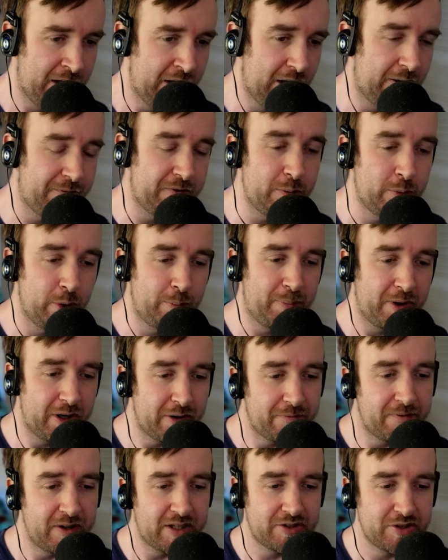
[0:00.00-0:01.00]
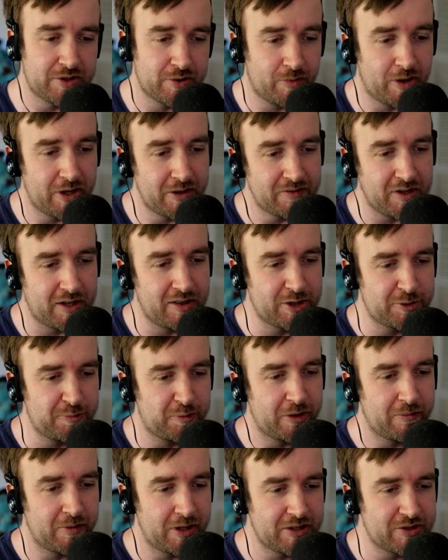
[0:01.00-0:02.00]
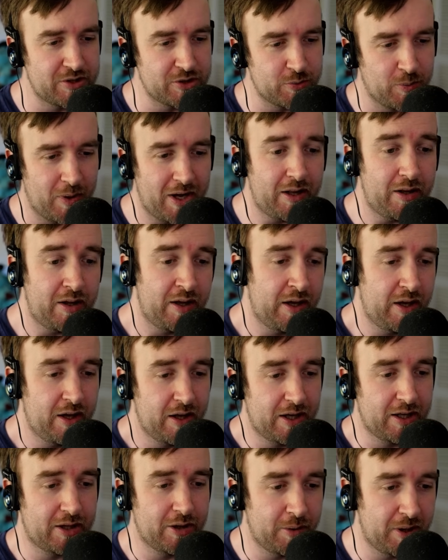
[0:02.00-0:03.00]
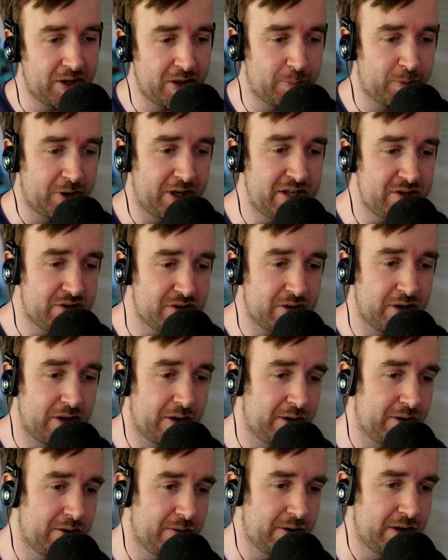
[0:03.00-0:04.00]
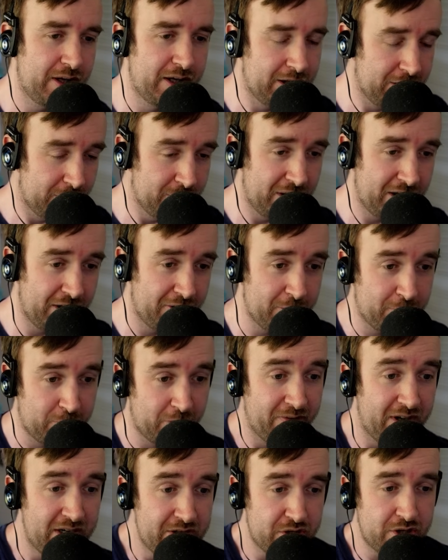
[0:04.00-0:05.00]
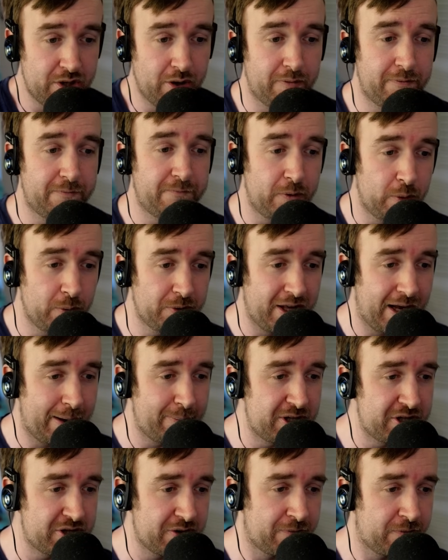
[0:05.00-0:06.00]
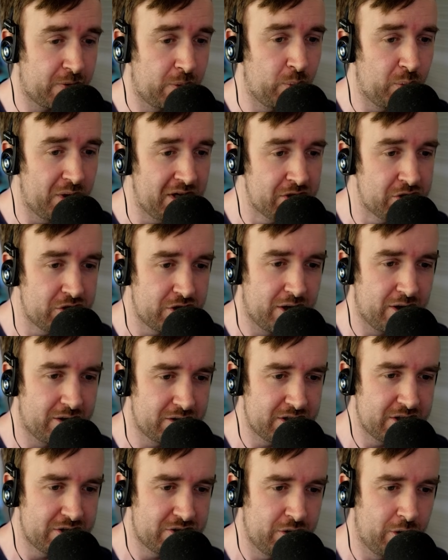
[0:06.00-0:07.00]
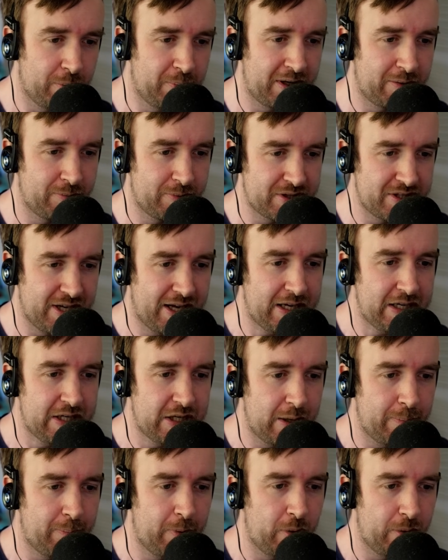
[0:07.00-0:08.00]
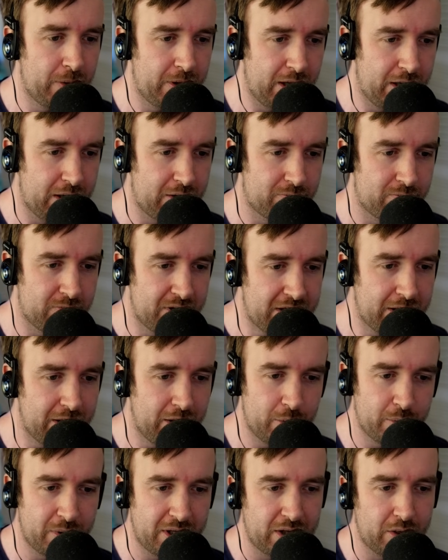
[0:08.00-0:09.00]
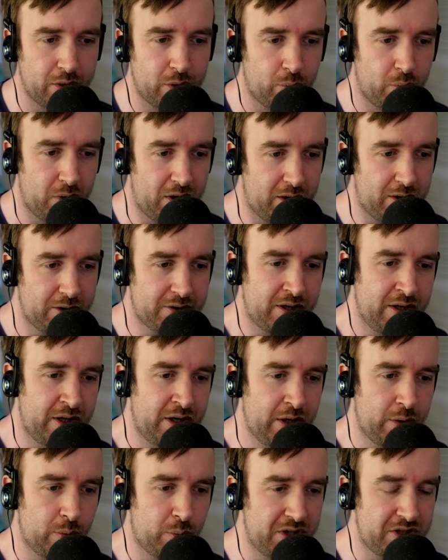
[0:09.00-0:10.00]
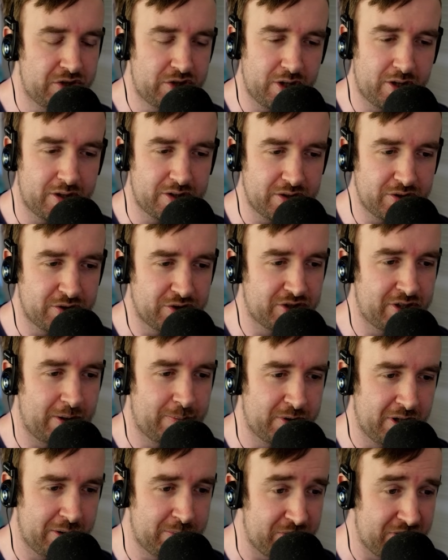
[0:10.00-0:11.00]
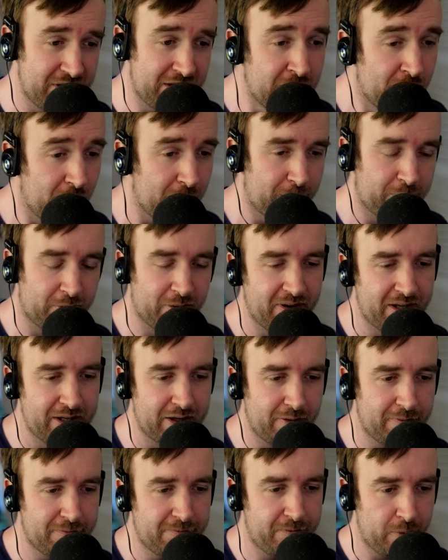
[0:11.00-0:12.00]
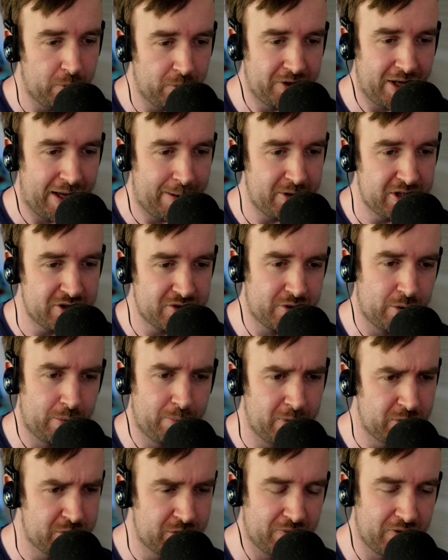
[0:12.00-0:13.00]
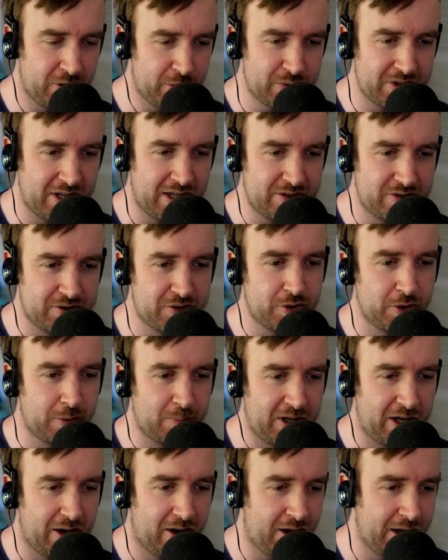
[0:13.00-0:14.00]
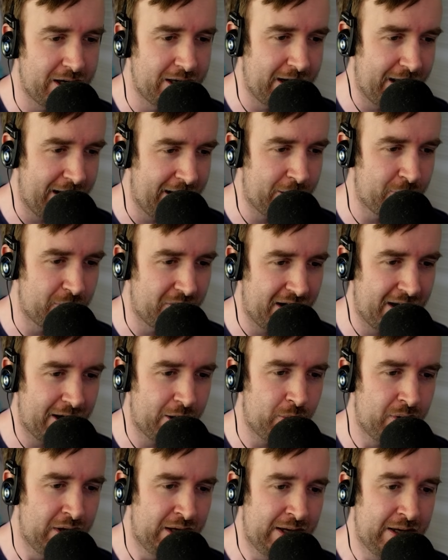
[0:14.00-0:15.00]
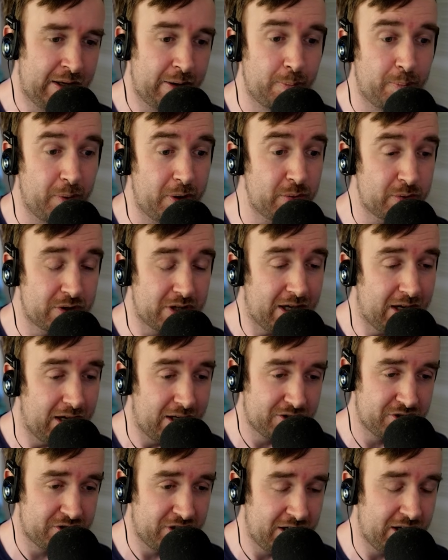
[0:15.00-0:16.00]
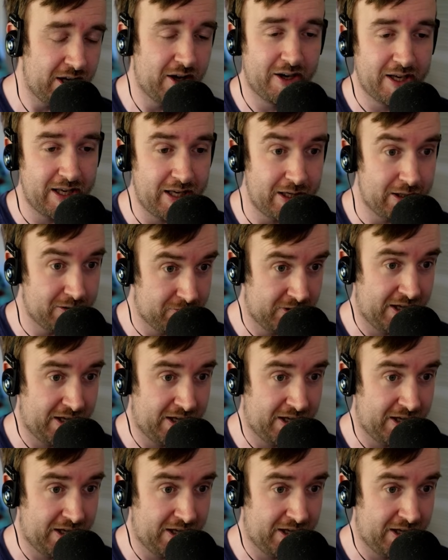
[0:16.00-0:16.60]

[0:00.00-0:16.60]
A few more bug fixes arrived in this pre-release as well, including the prevention of fall damage from wind charges not being retained upon reloading the world. Wind charges sometimes did not prevent fall damage, so most of those cases should have been ironed out now. Boat clutching, i.e.